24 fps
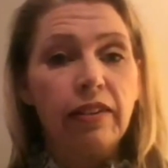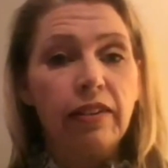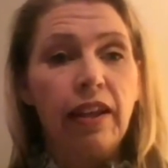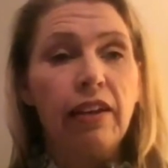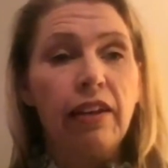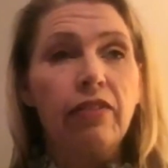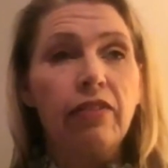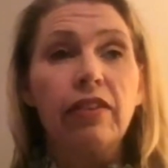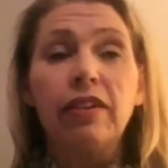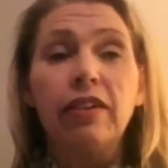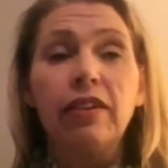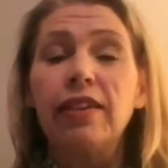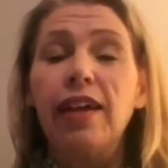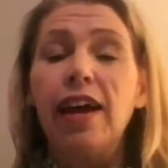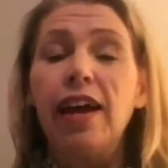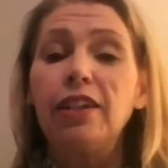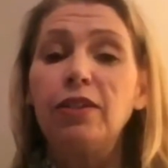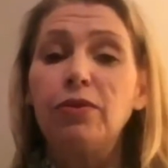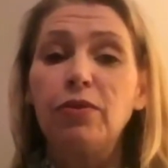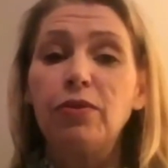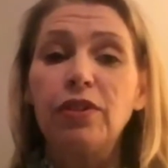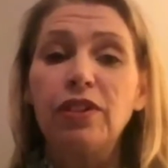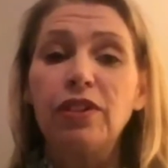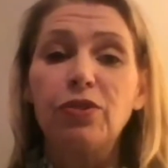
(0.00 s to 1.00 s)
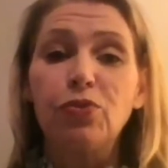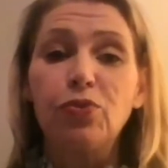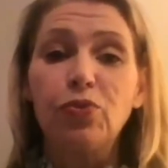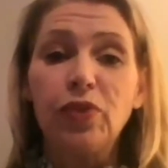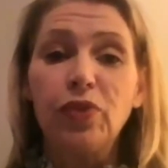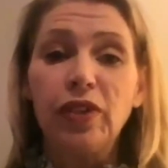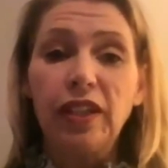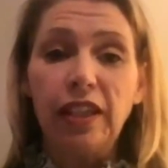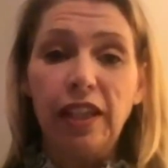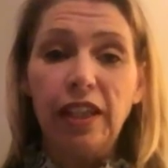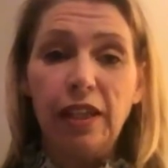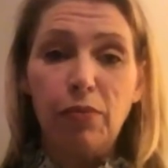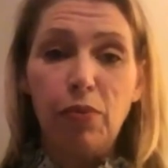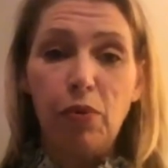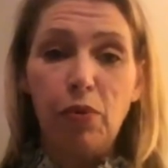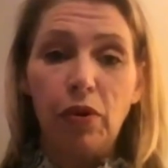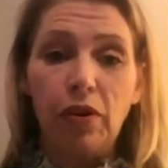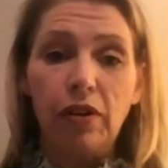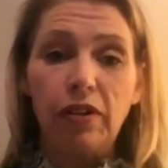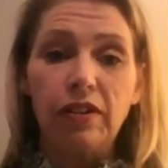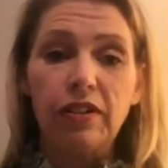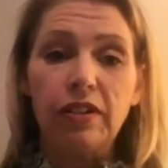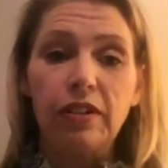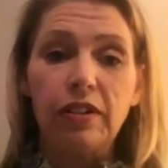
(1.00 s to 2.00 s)
Now, the last one is really
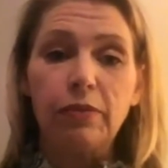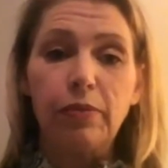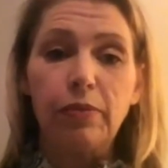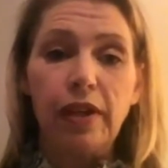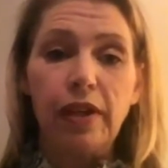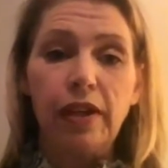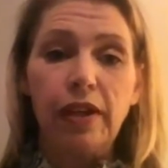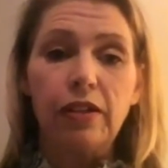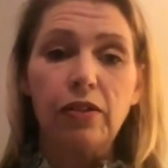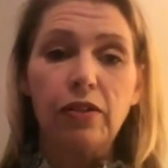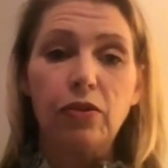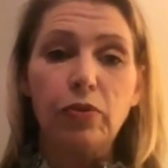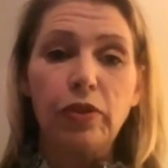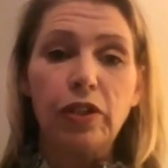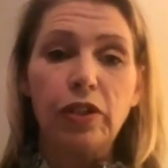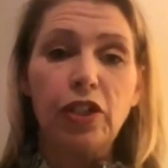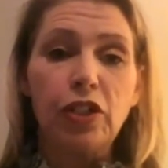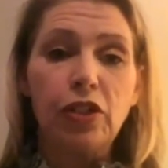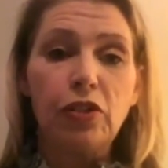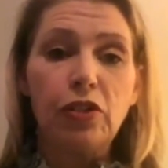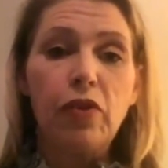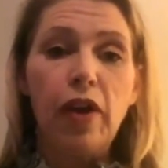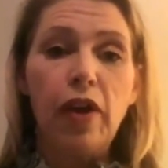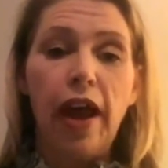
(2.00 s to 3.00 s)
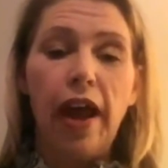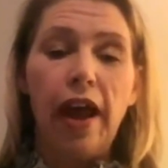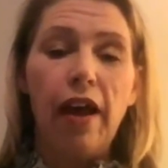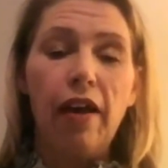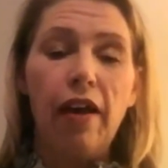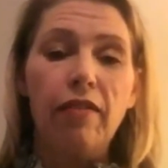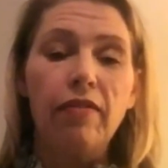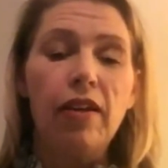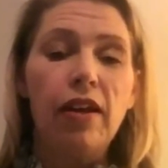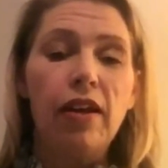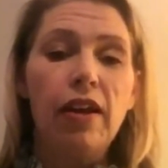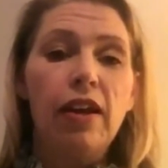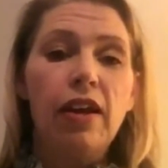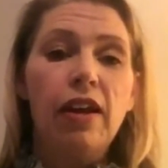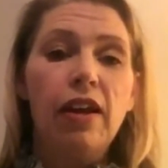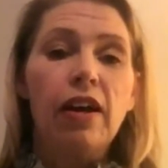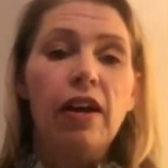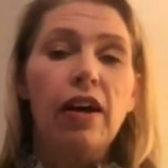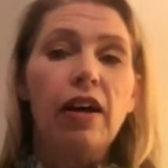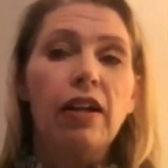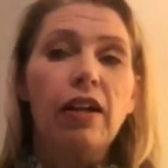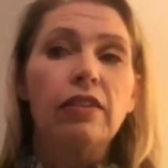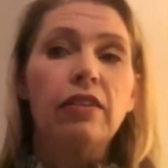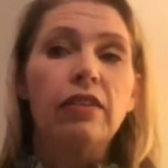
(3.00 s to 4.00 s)
important because we do have
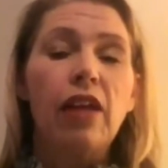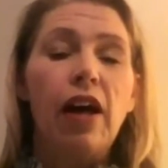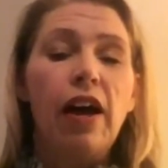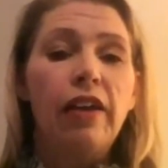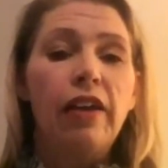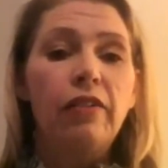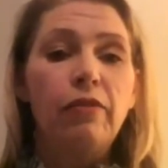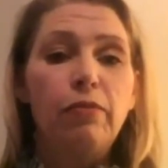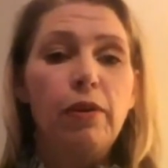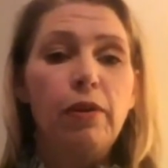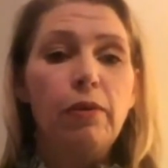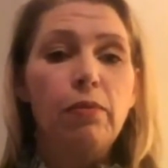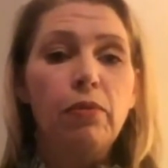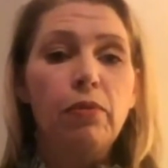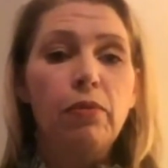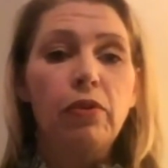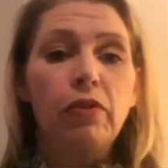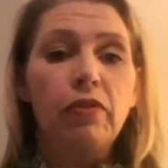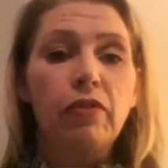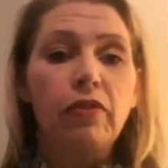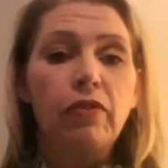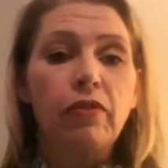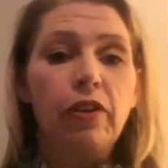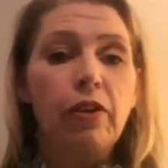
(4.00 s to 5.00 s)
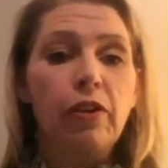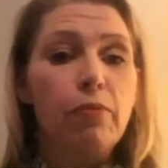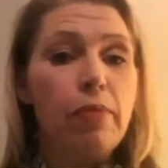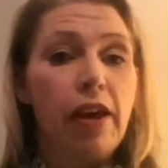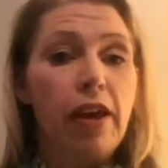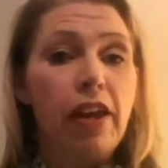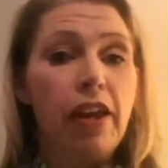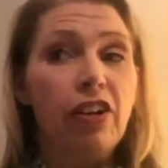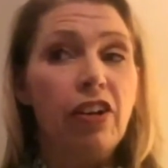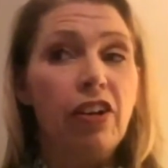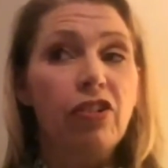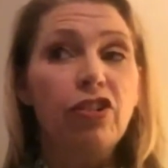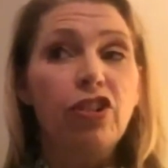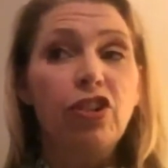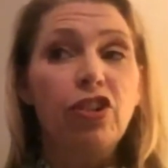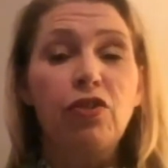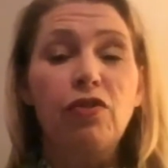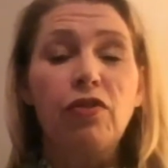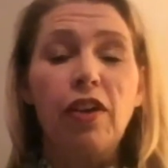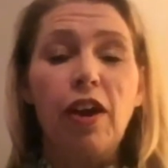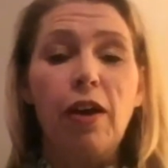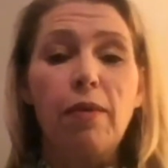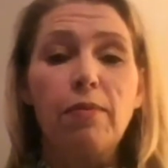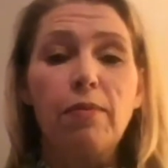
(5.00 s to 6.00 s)
a lot of competitors who
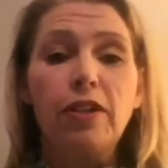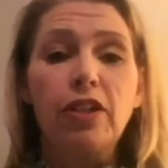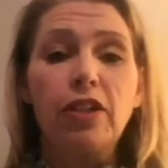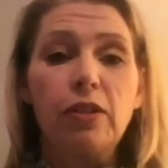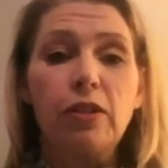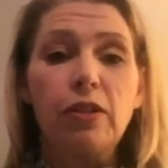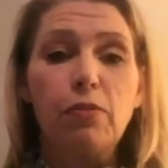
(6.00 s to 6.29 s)
have come into the